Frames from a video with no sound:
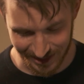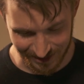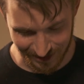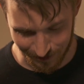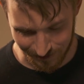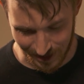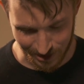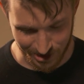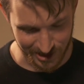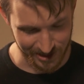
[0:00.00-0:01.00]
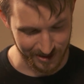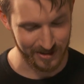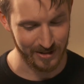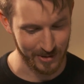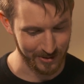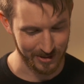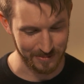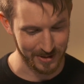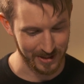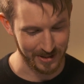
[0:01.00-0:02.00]
got this little fact sheet about
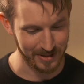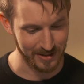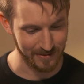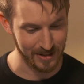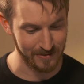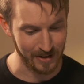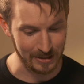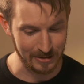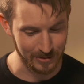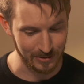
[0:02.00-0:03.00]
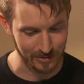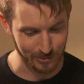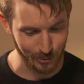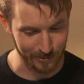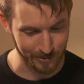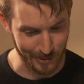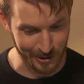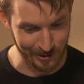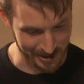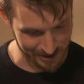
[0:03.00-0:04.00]
some of the, the VFX used in War for
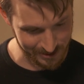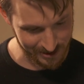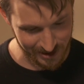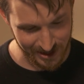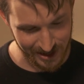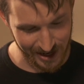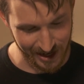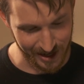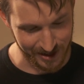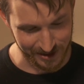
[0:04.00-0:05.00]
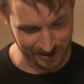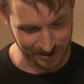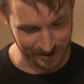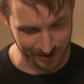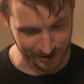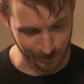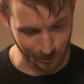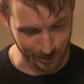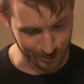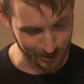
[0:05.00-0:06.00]
Planet Apes. Sure. And uh, the
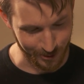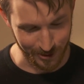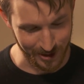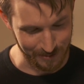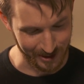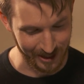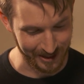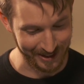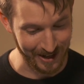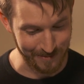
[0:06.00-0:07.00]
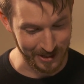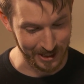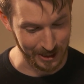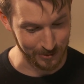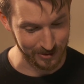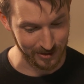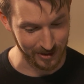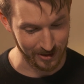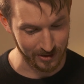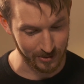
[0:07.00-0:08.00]
one program that kind of caught my eye was
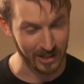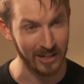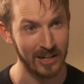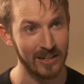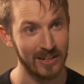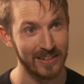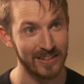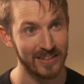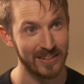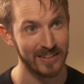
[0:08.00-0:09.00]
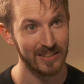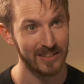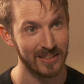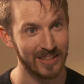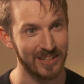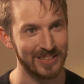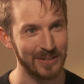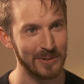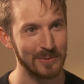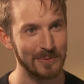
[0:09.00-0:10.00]
uh, Totara. Yeah. Can you tell
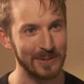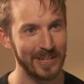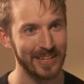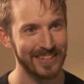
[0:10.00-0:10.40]
me a bit about I that?